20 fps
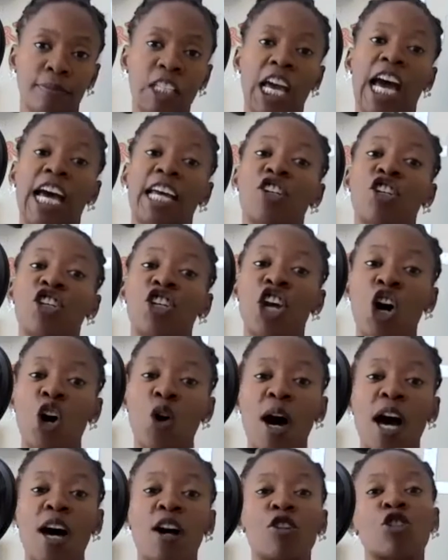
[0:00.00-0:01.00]
I
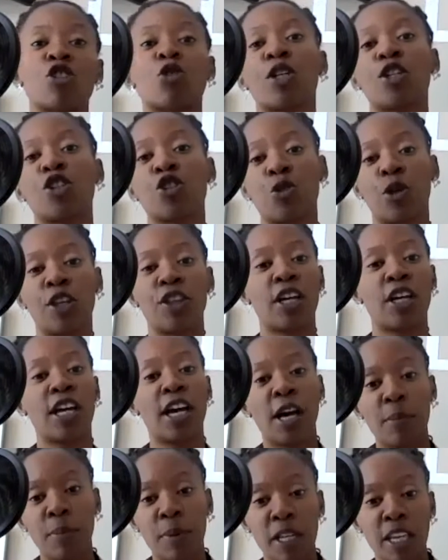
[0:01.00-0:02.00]
know how to enjoy the
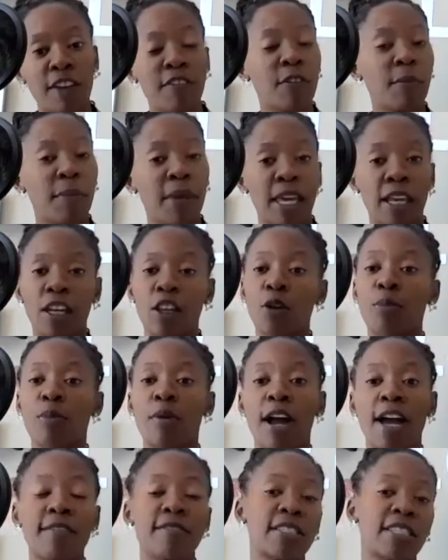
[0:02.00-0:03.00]
company of a man in the
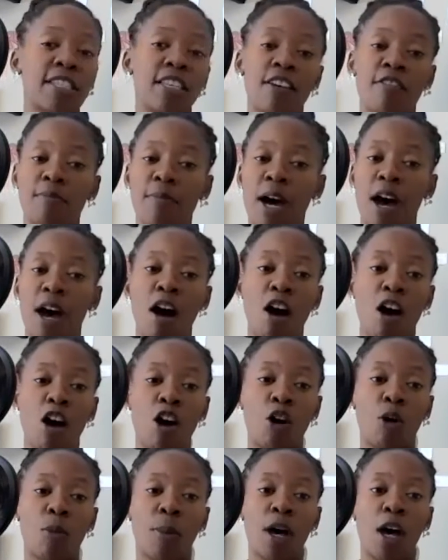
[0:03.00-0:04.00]
privacy of my
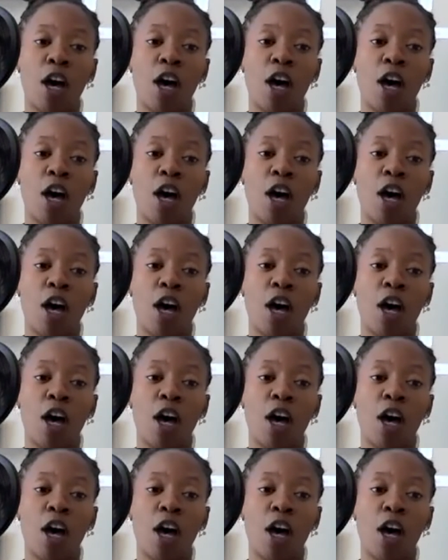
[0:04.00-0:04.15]
home